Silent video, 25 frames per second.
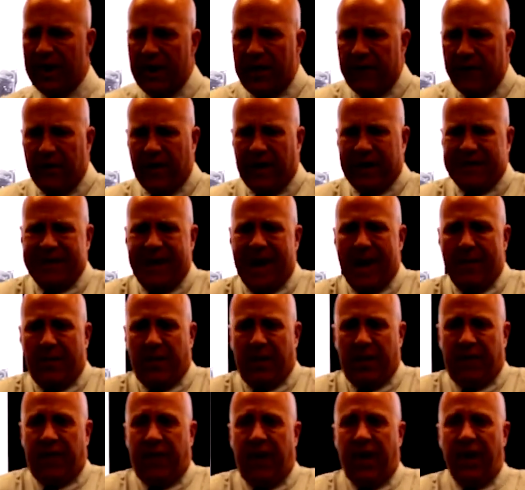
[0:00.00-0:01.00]
You know, for
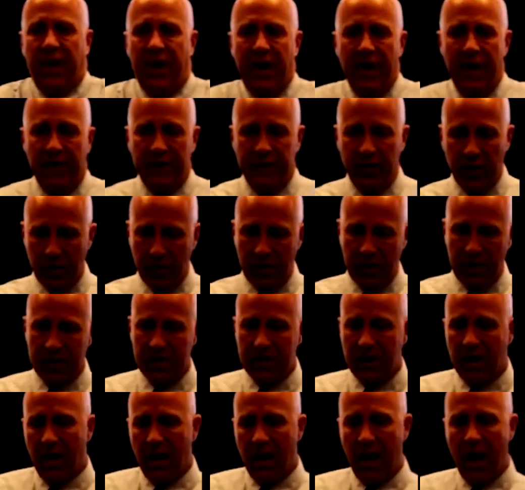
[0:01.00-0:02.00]
example, if
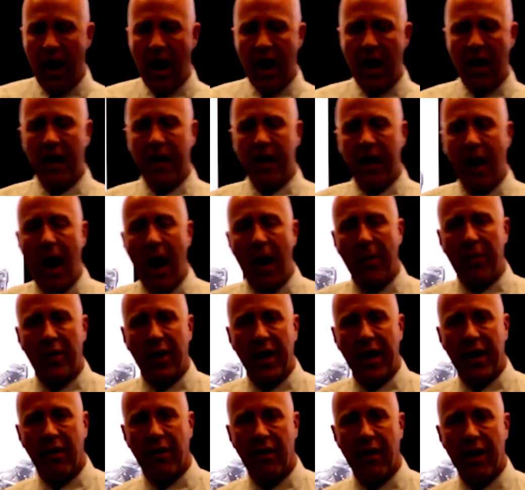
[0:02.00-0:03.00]
you were an
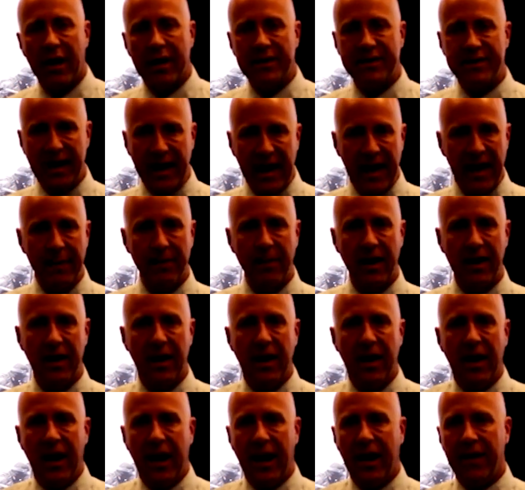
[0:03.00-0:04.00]
operator on a
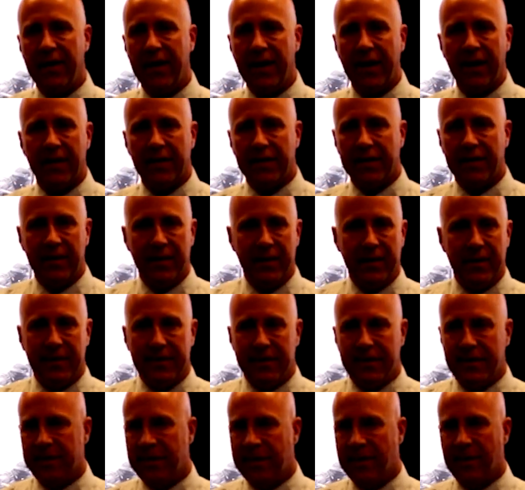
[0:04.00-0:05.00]
team and
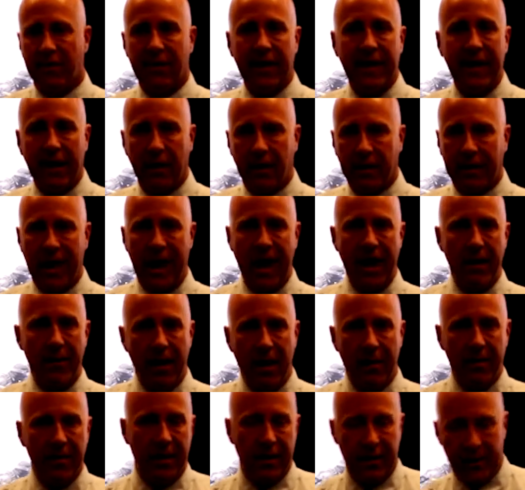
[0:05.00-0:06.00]
your
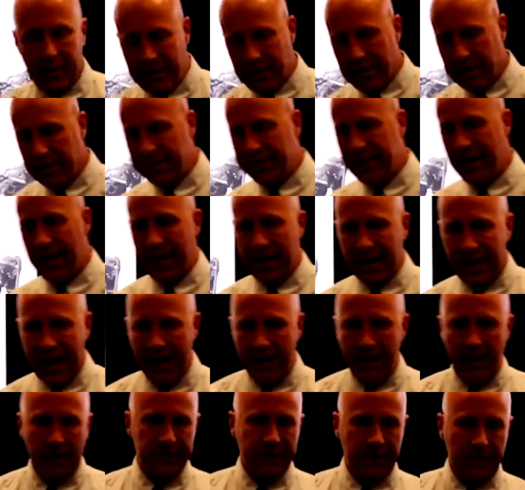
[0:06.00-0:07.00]
leader came up, the
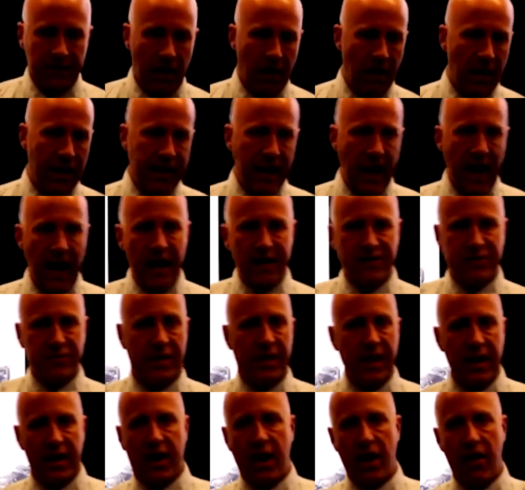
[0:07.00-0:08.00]
lieutenant came in and says, "All right,
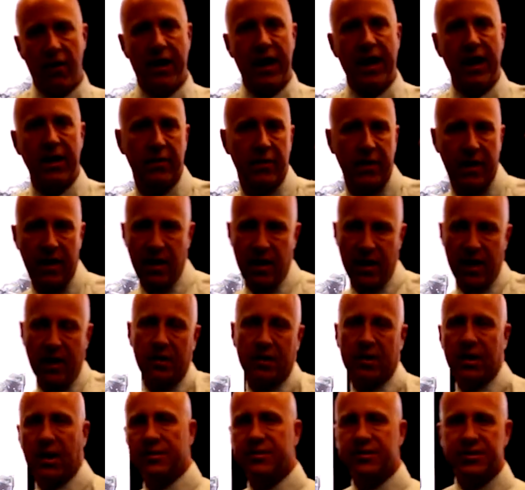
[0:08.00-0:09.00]
guys, we're going to go in.
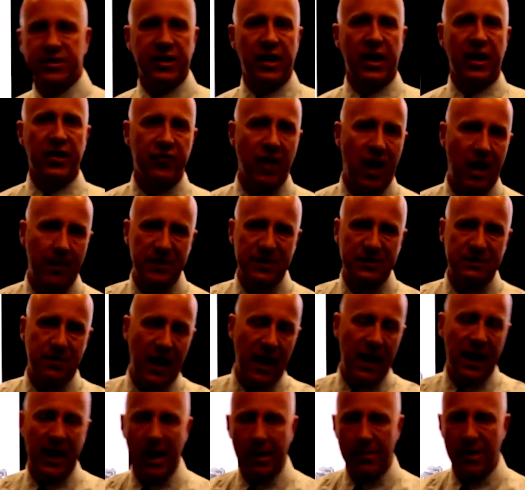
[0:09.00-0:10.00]
The helicopters are going to
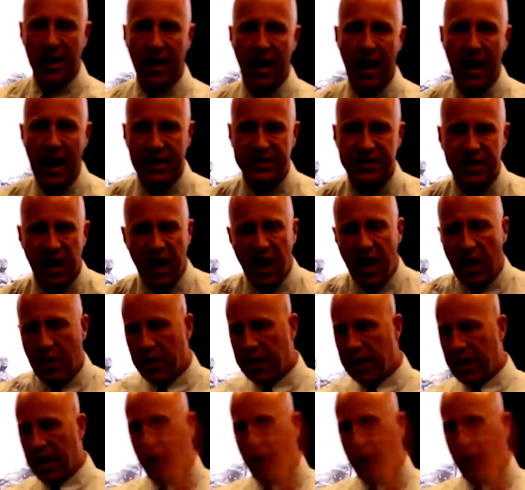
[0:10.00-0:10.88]
drop us behind enemy lines.